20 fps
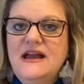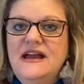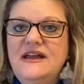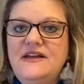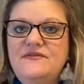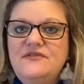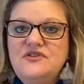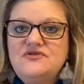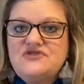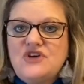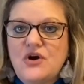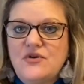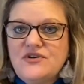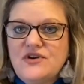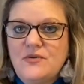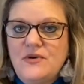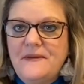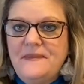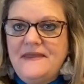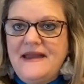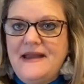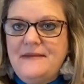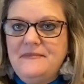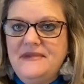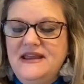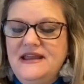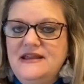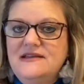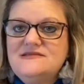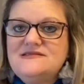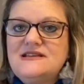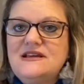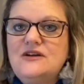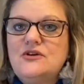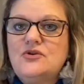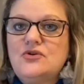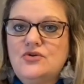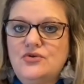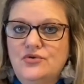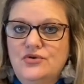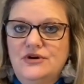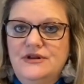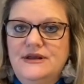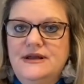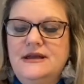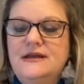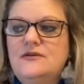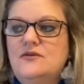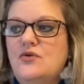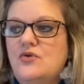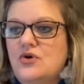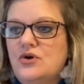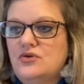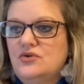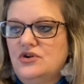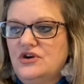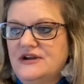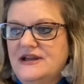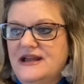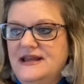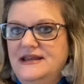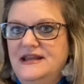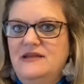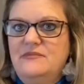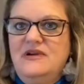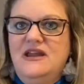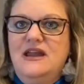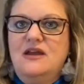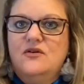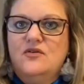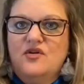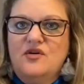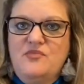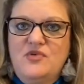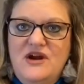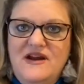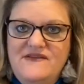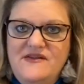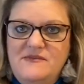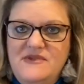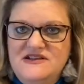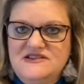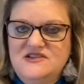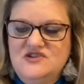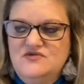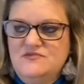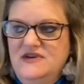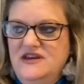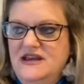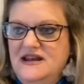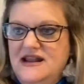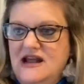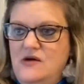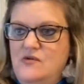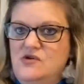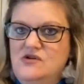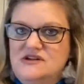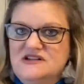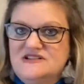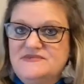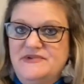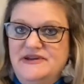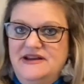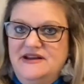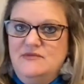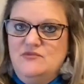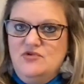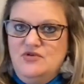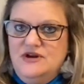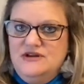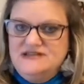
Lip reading: If you don't know what that means, Google it or look on eBay or private message me and I will explain it more in